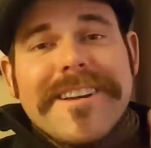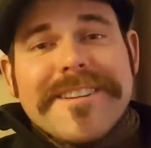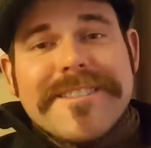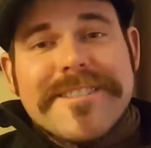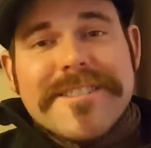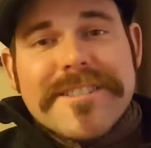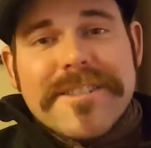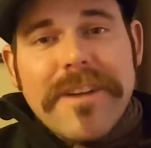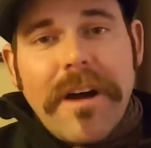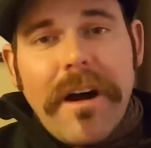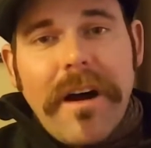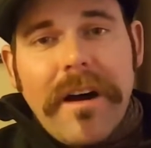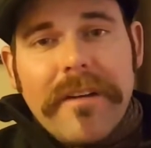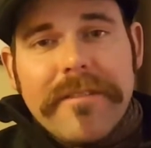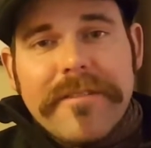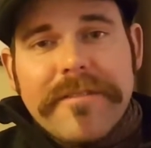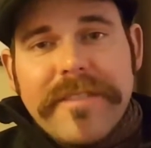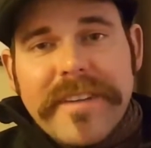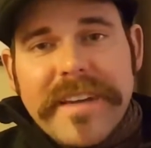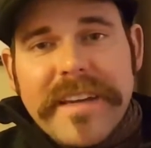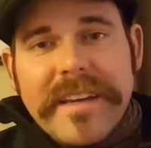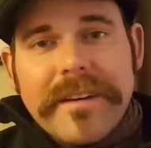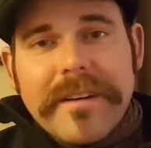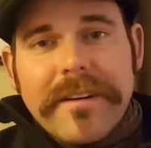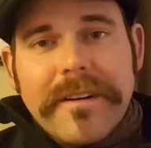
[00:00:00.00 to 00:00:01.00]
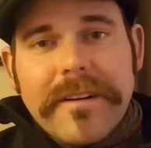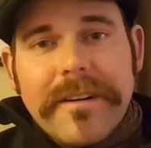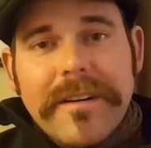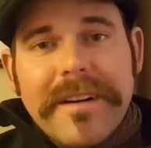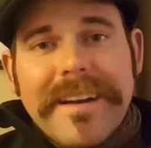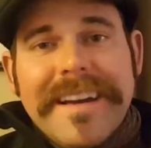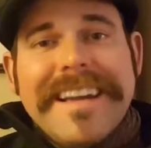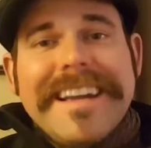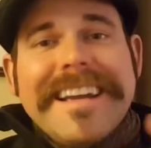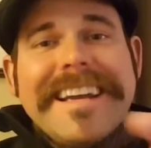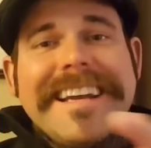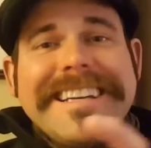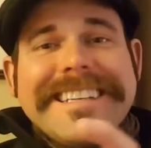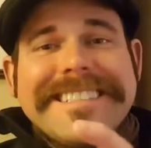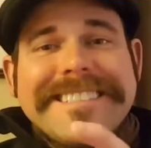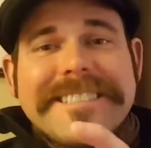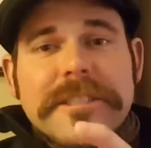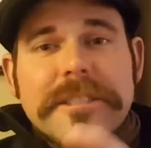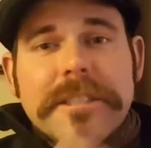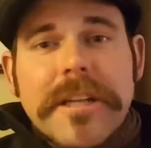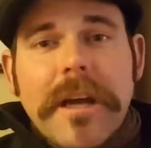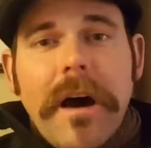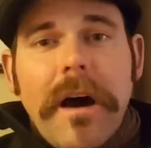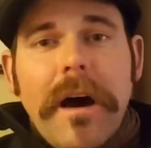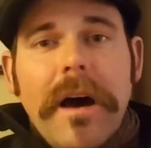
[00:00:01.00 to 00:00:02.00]
A soft feel is
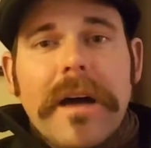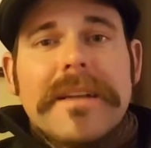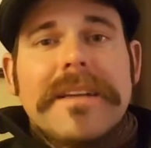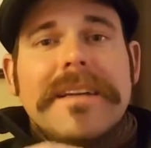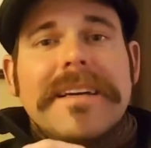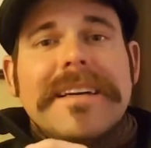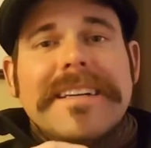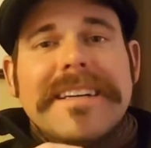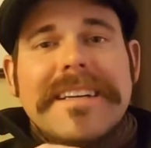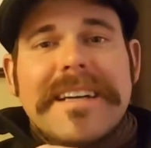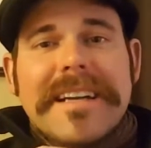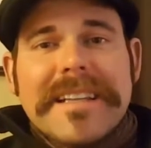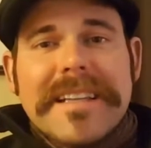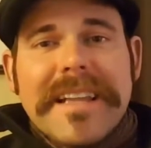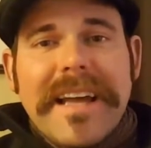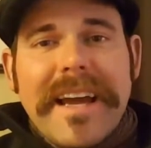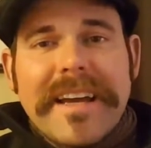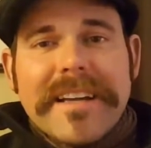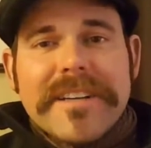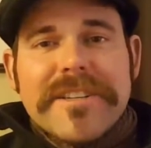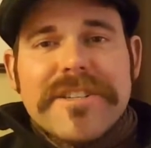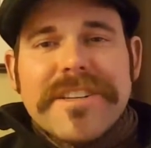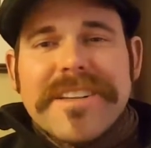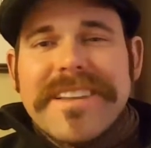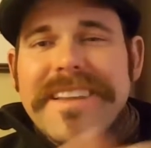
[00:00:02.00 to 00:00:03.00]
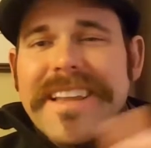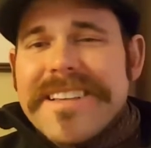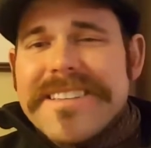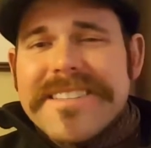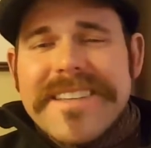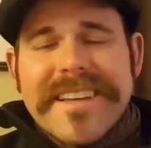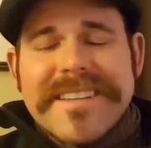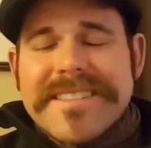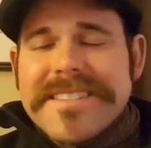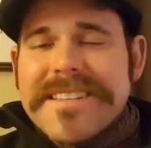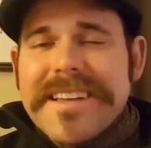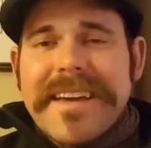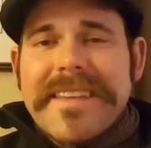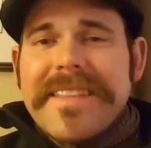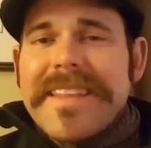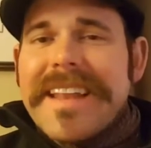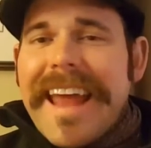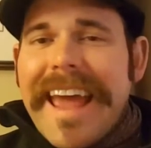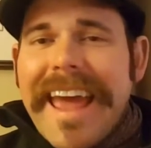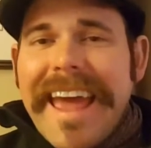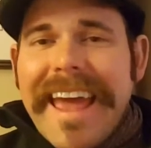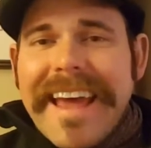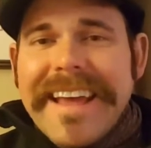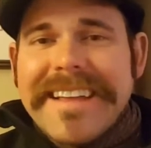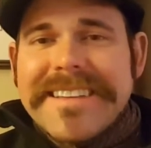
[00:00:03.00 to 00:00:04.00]
not collection. That's like saying that a
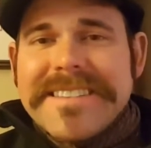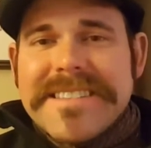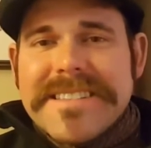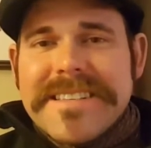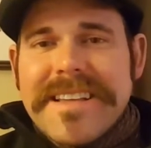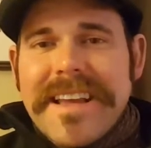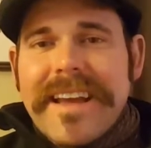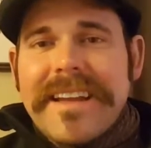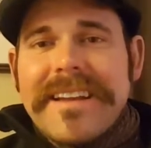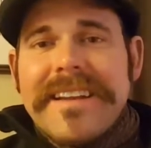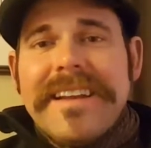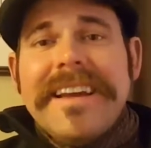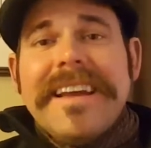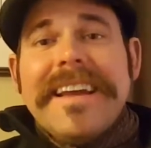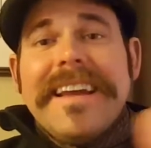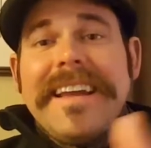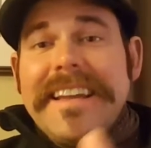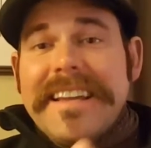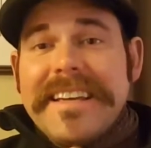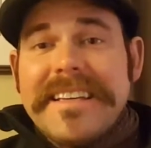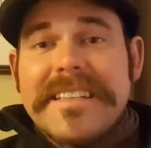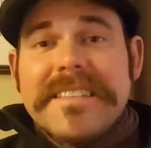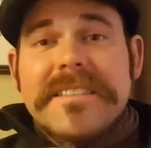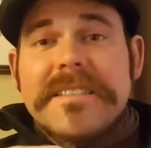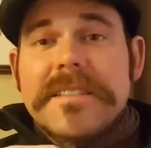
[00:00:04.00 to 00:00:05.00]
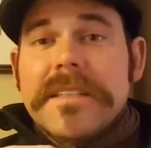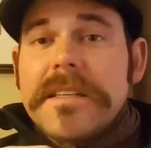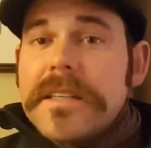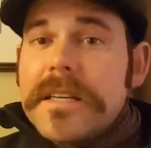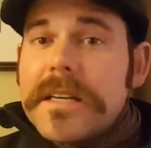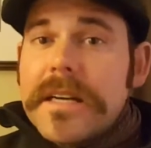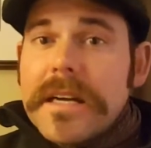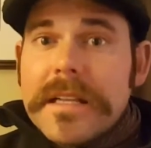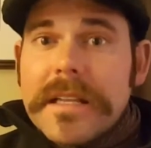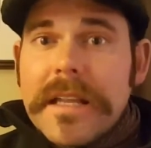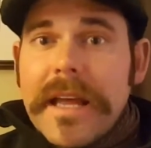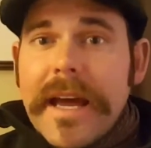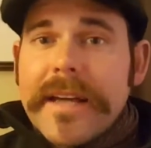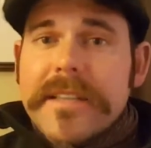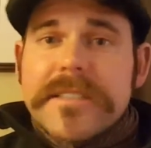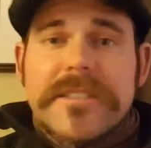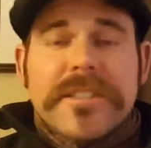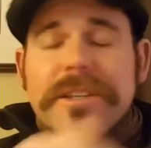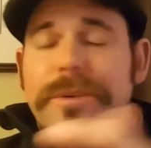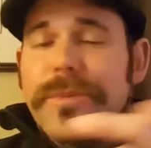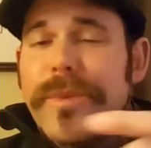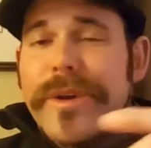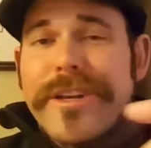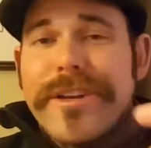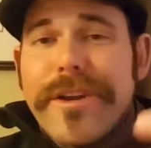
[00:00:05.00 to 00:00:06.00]
headset is
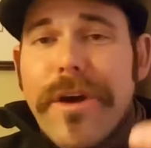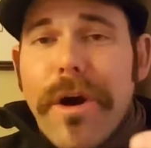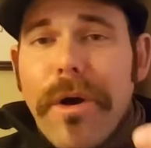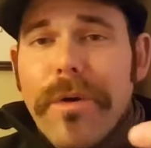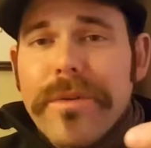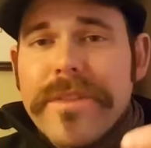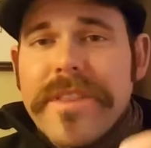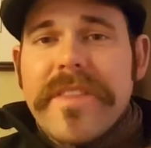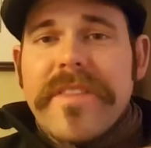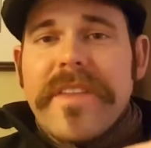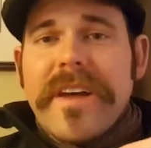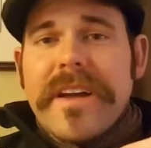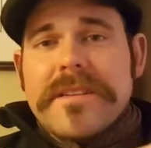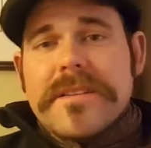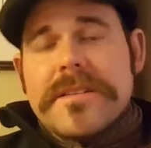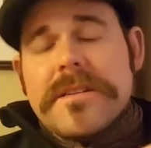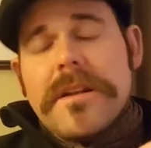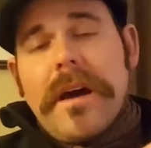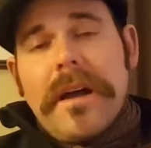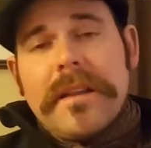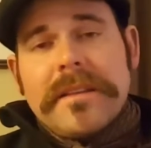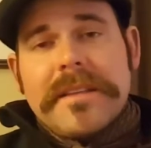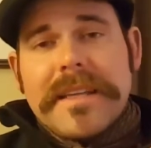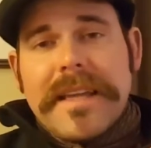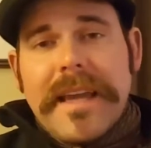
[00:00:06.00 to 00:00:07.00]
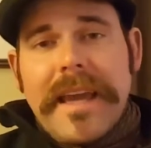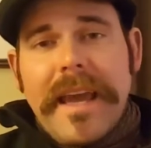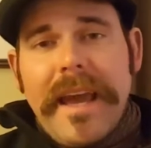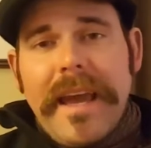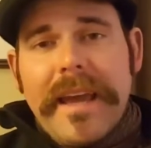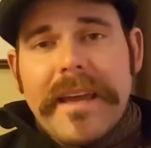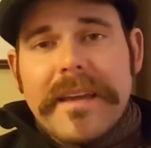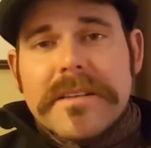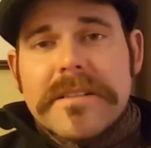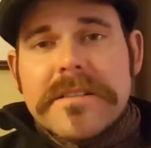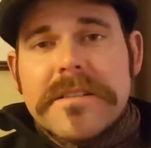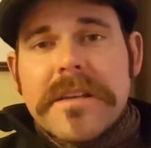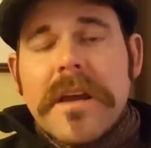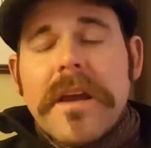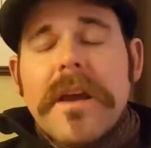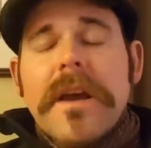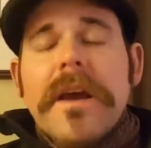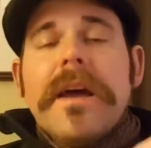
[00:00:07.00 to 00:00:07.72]
collection, and we know that that's not the case.